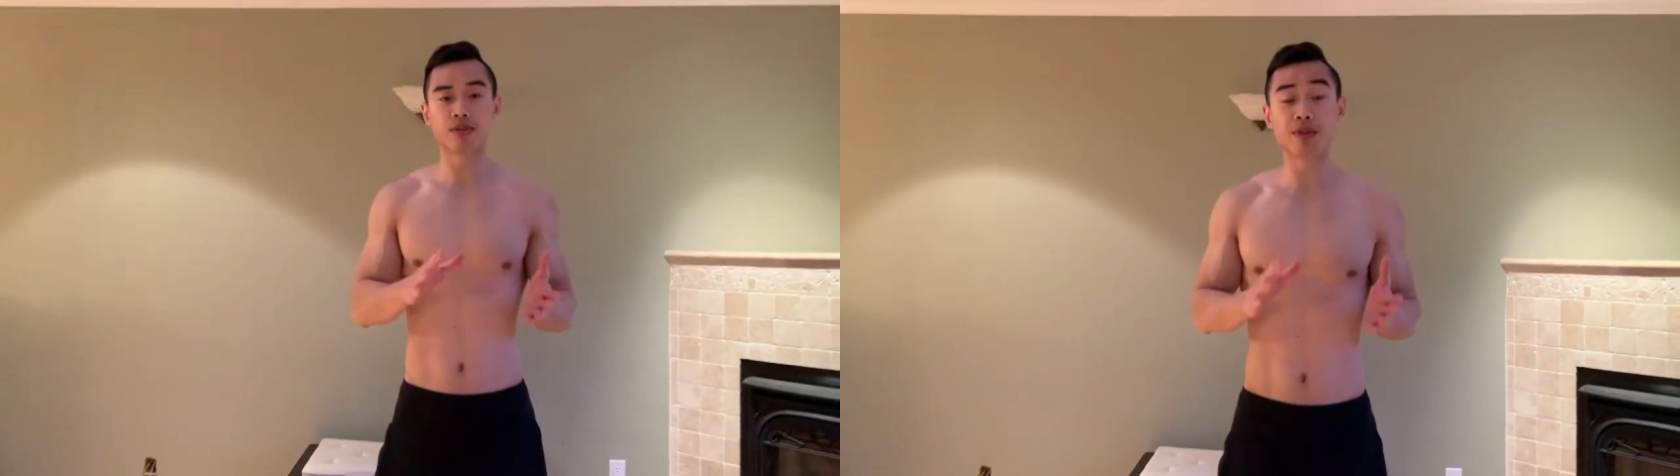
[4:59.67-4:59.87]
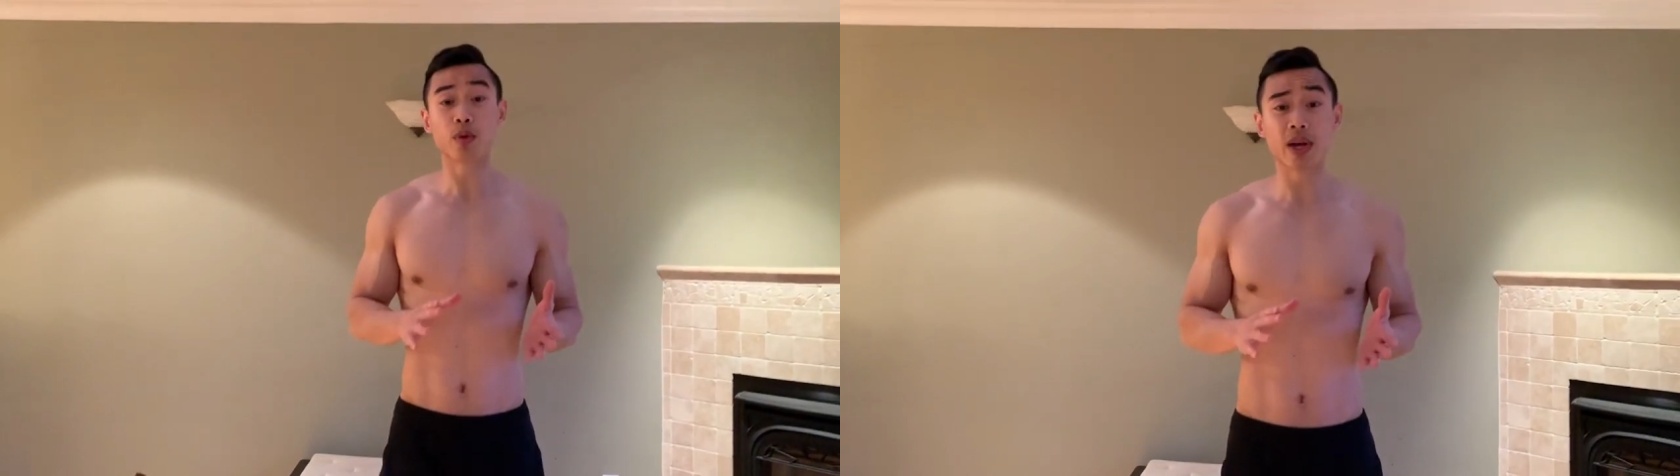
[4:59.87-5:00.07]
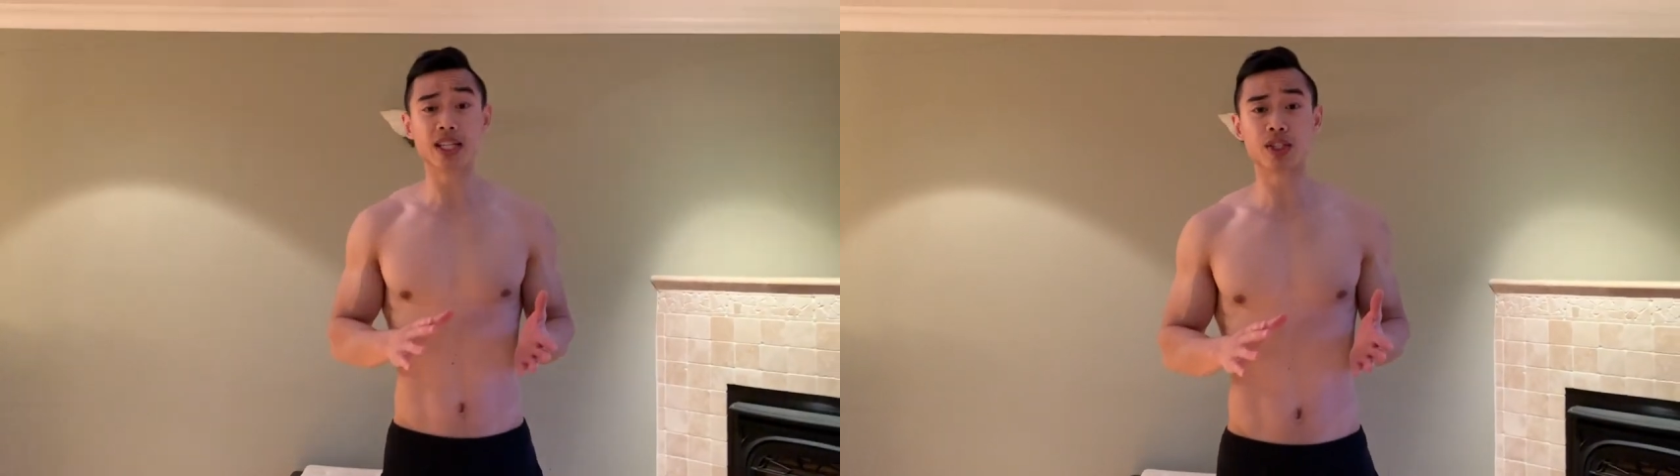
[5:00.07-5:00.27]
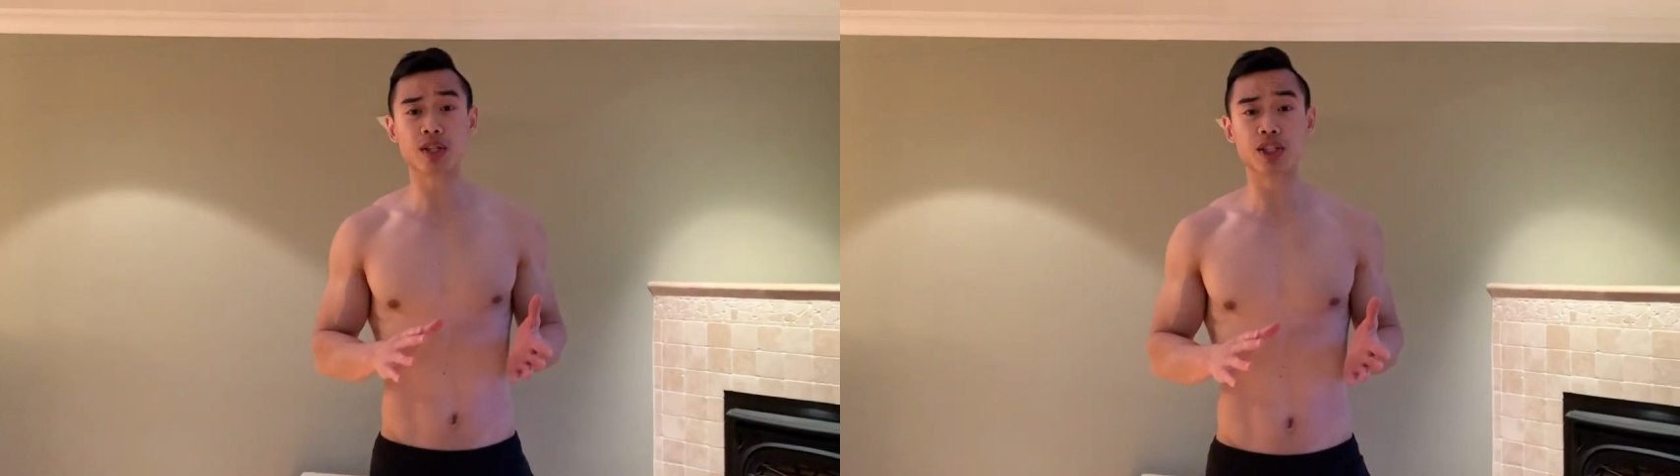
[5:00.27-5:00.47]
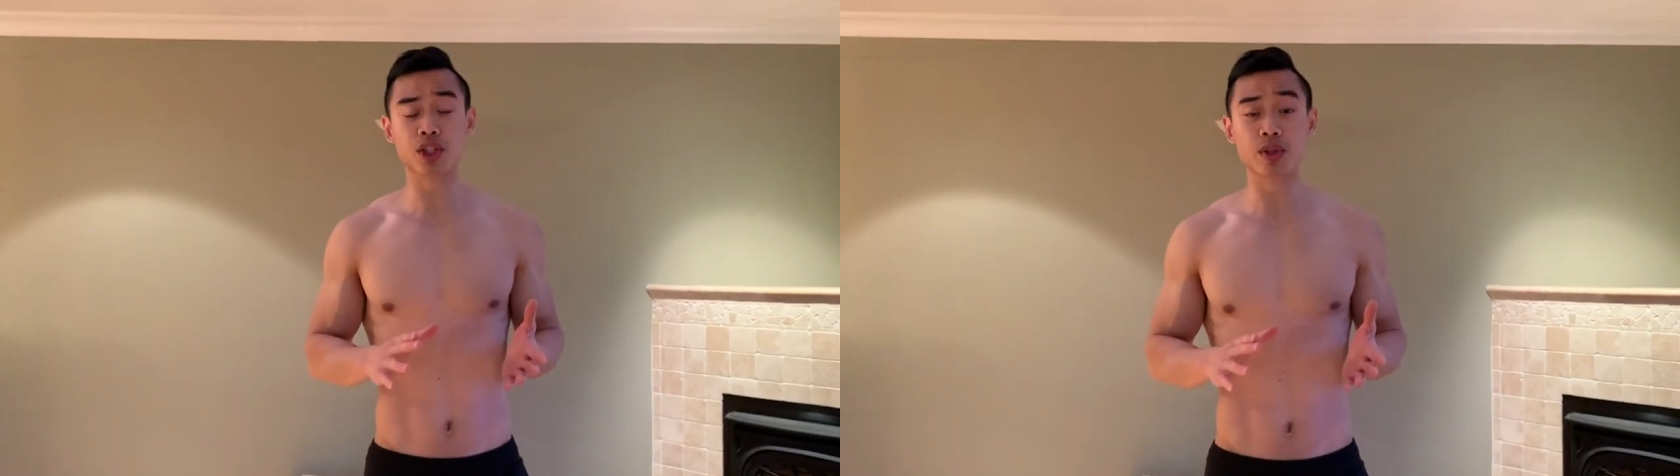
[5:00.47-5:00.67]
a few ways you
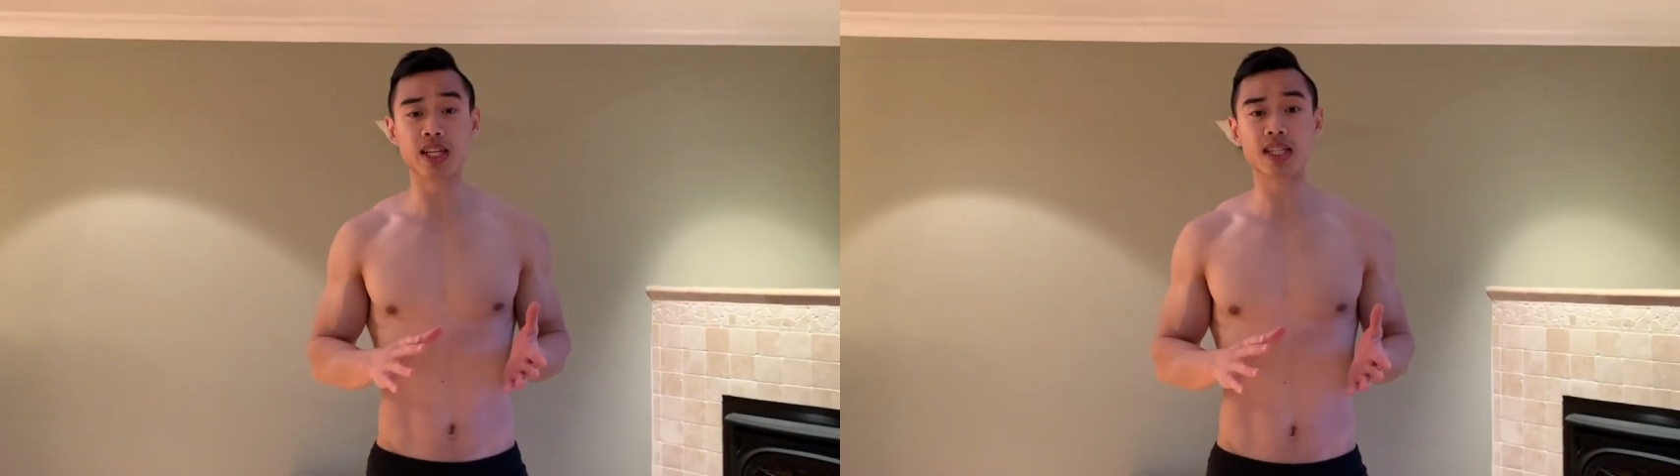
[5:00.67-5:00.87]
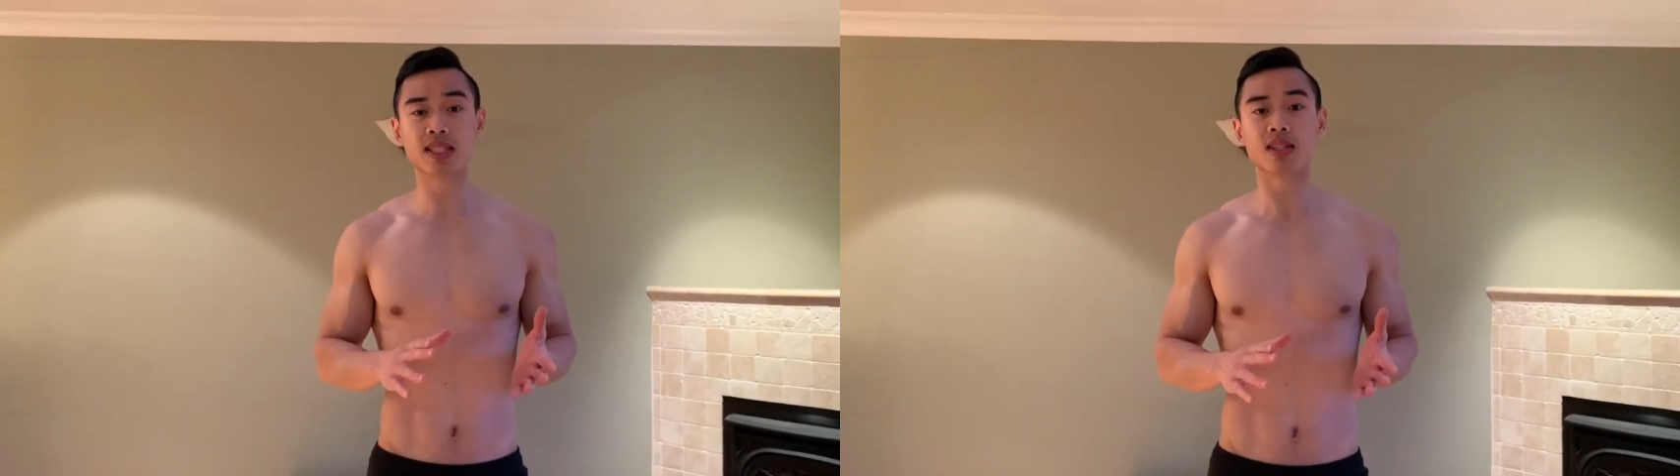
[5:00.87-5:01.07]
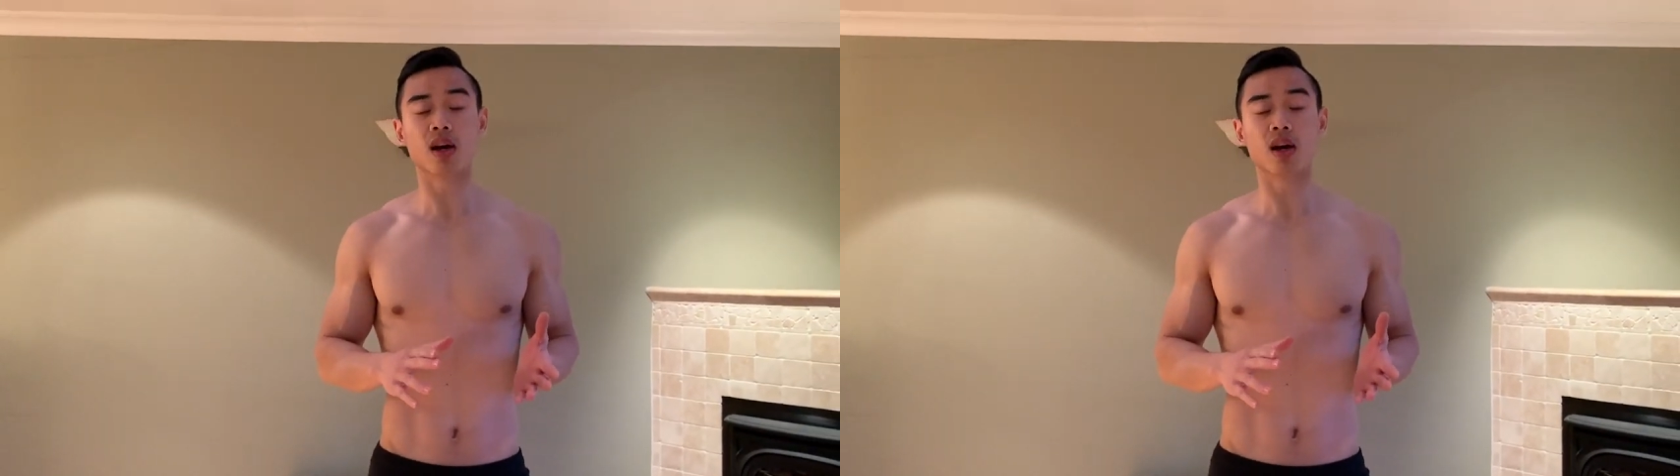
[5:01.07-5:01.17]
can do these.